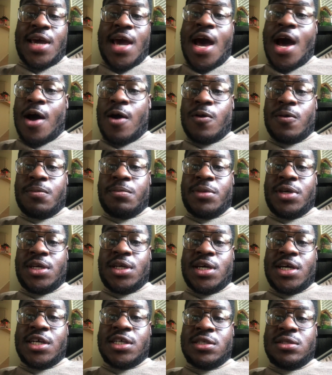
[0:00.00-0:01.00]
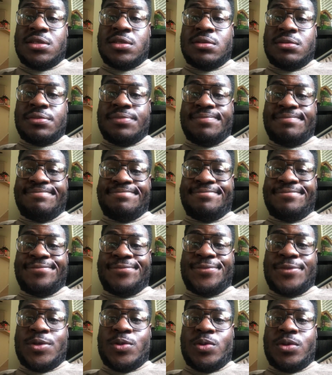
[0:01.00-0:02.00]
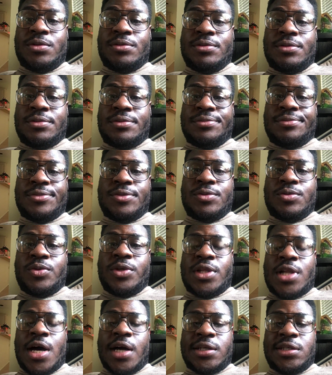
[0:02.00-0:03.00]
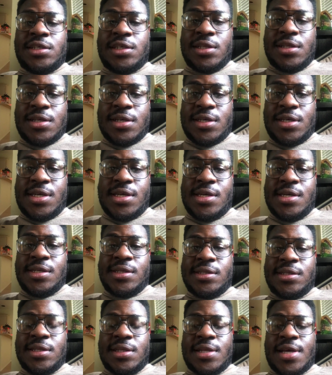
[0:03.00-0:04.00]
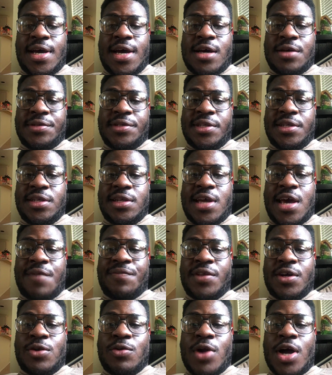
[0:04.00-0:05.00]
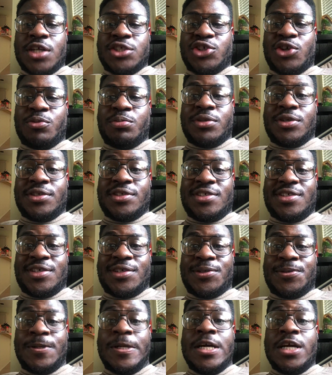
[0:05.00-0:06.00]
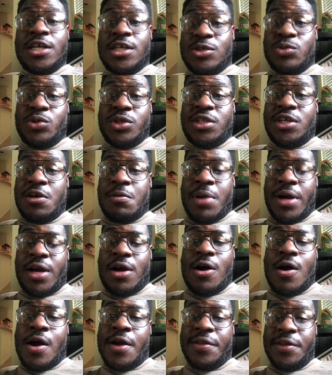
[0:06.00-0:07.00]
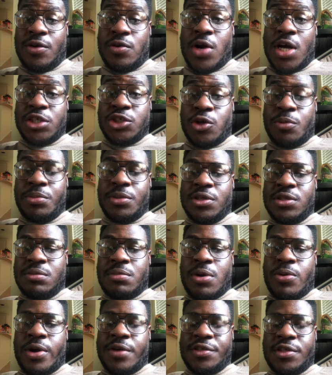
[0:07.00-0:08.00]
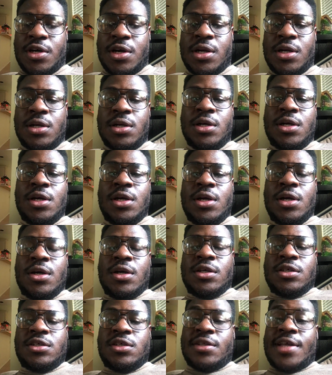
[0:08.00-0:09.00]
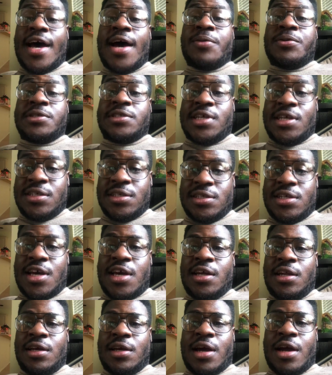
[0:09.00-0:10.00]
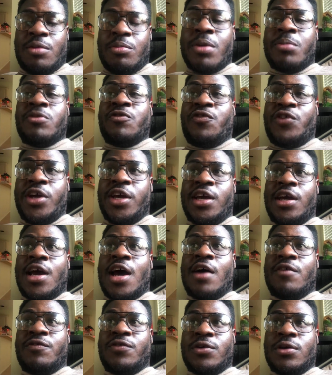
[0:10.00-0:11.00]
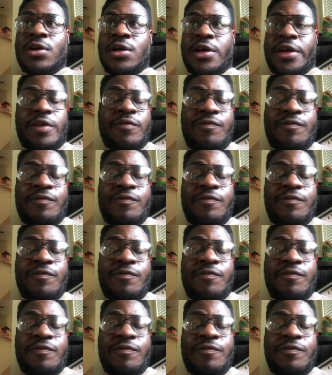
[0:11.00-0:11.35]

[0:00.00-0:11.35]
out because we locked the keys in the house and didn't have the garage opener. So, because we took my car and the garage opener is in my wife's car. So that was entertaining. I remember freaking out for